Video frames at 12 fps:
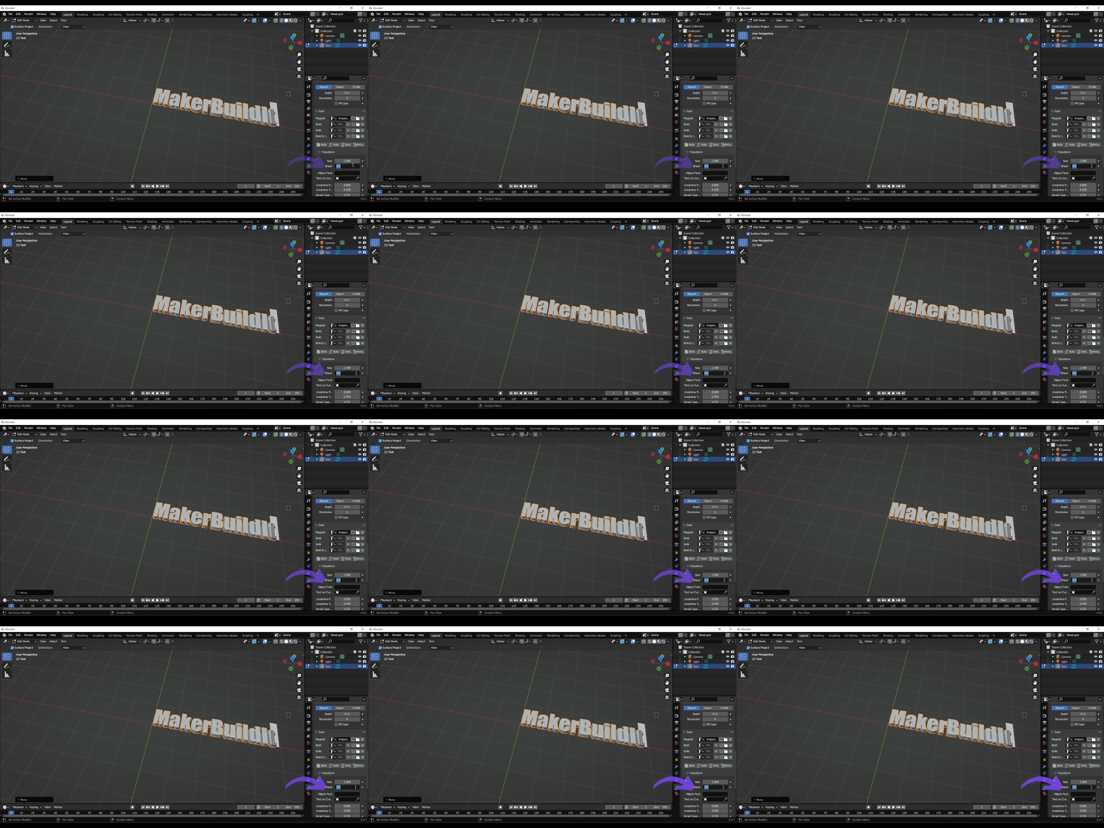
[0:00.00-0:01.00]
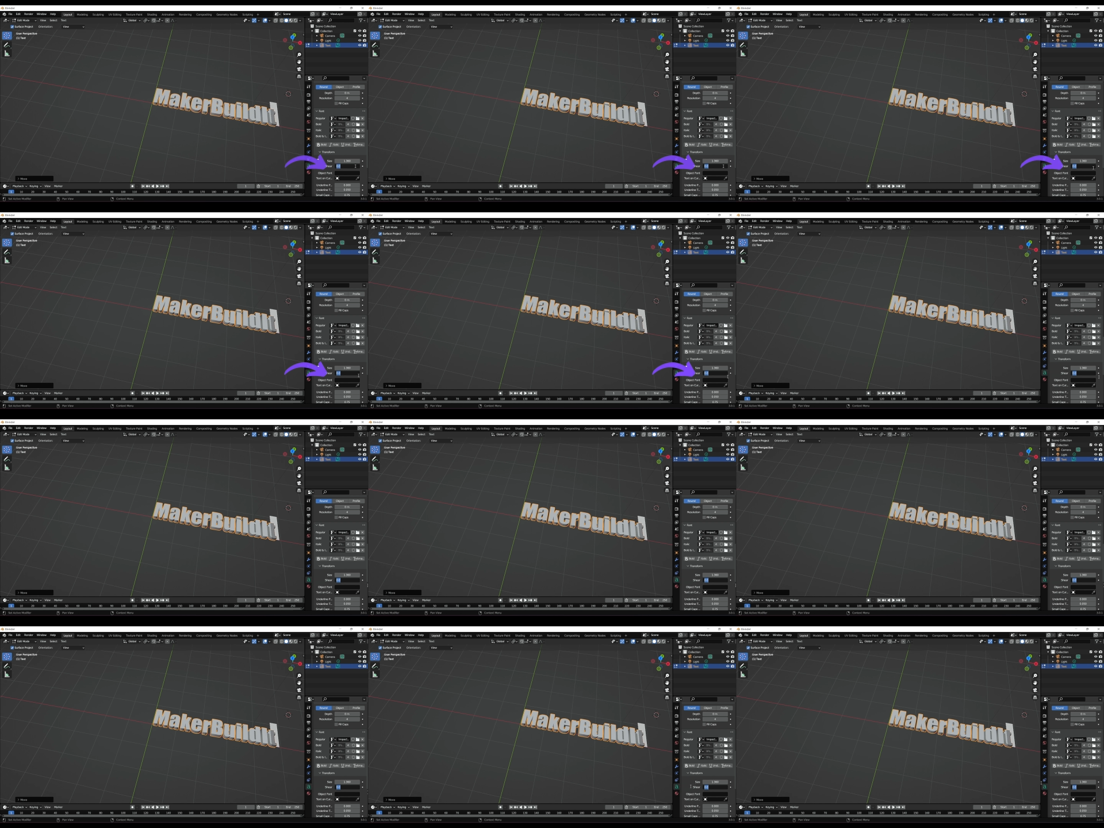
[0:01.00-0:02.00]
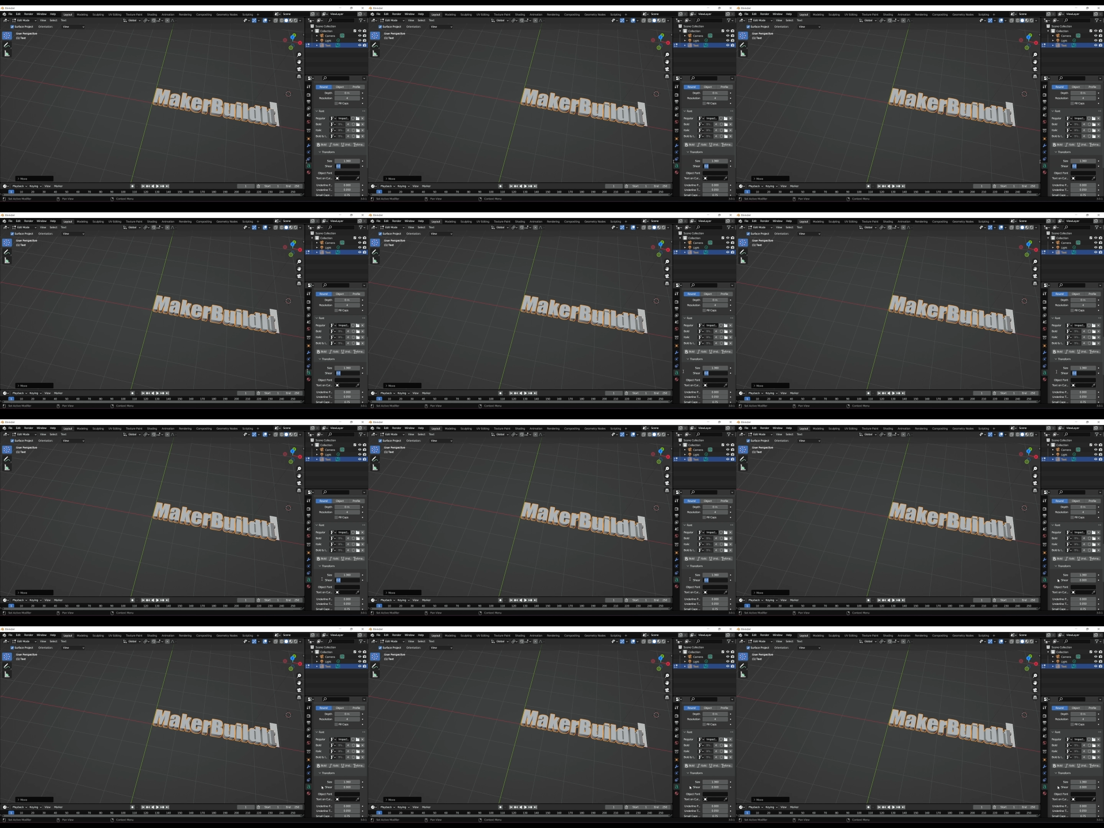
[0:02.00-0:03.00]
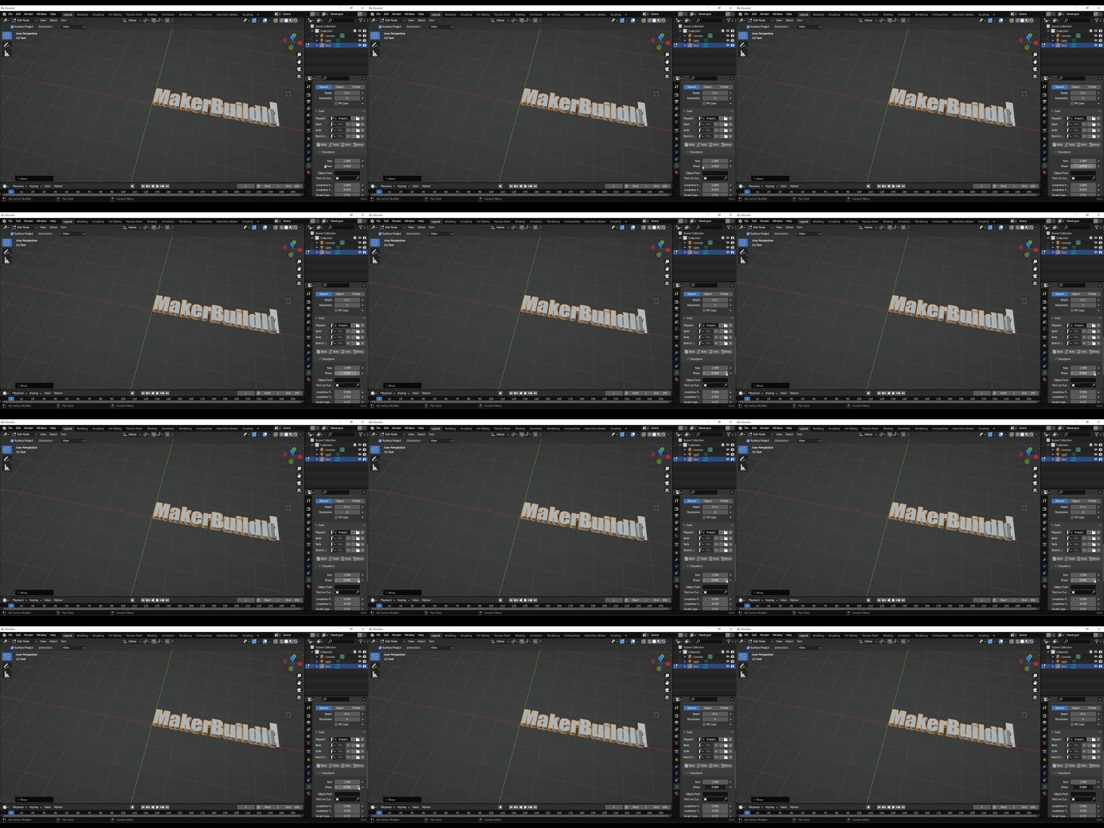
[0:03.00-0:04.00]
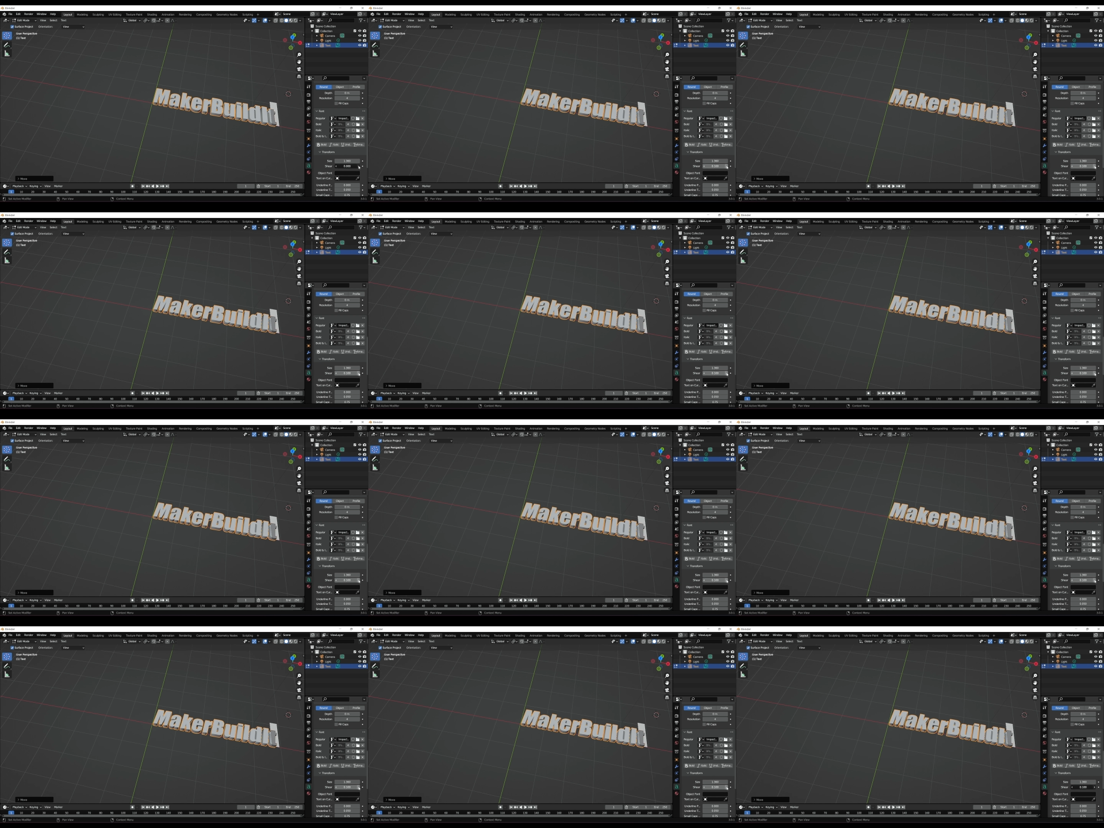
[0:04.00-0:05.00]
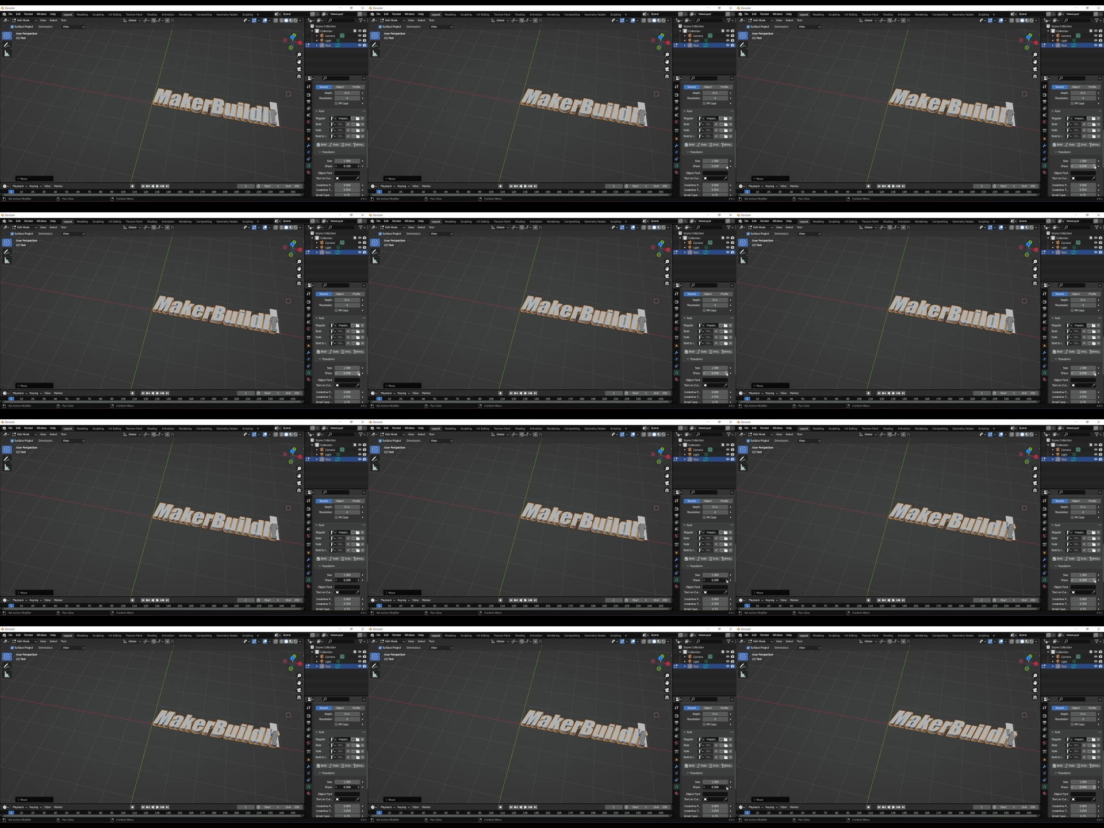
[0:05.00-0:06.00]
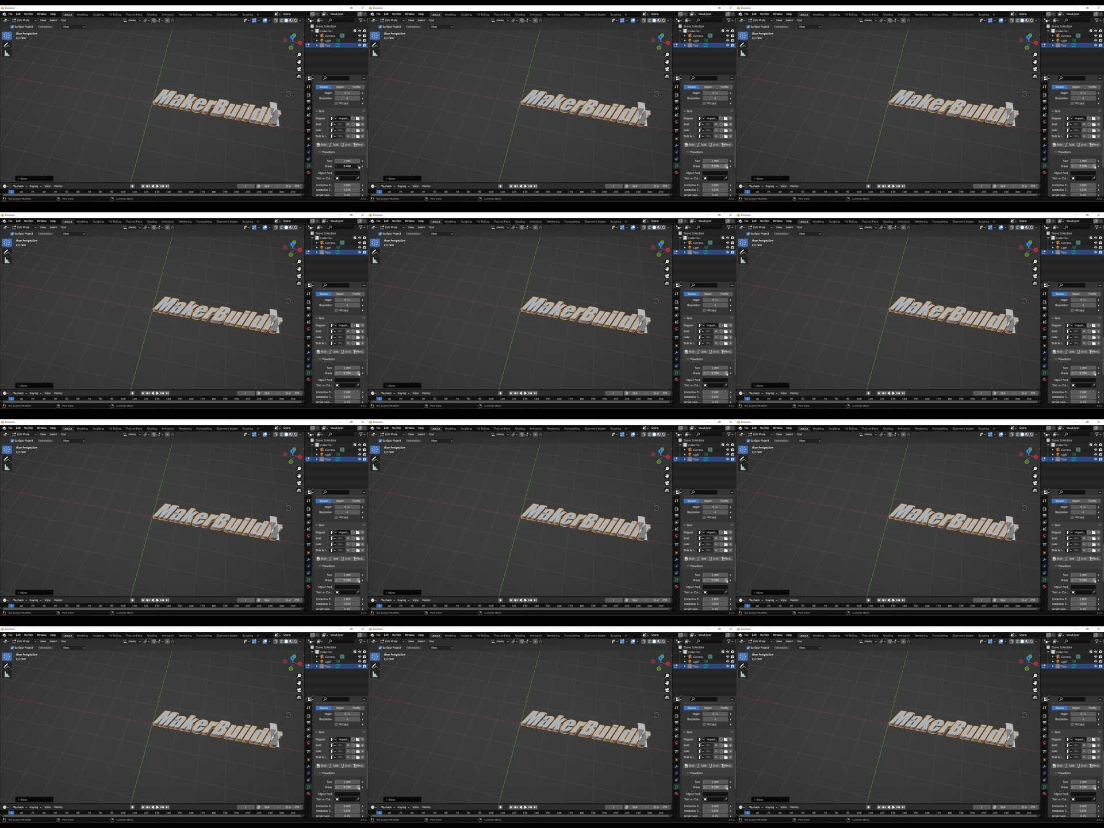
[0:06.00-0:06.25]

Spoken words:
Nobody's mouth can be seen.